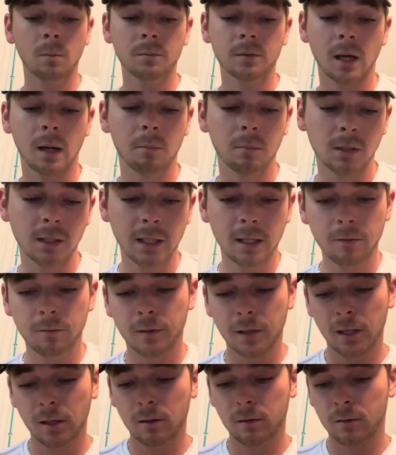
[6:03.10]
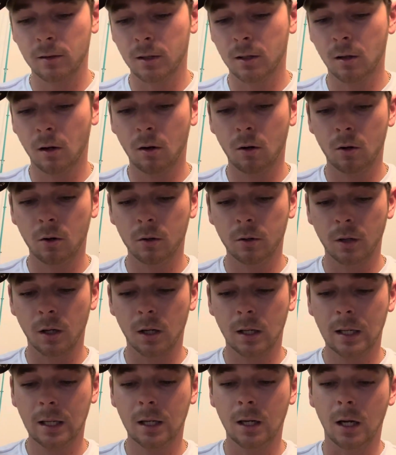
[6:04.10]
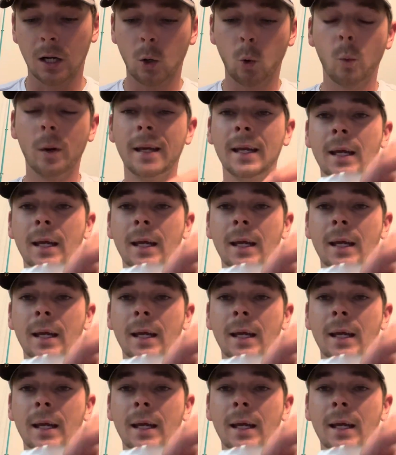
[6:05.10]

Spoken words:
I believe these are called queen